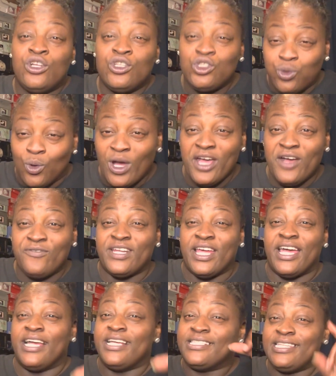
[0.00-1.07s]
12
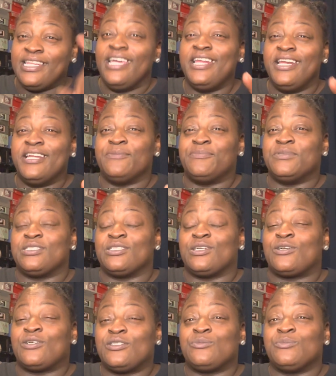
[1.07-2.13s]
days leading up to
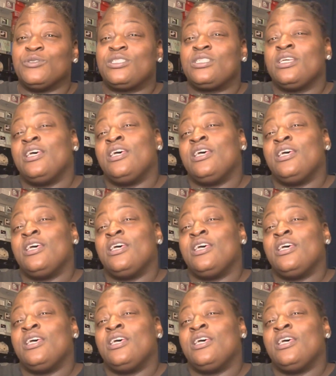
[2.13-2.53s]
Christmas.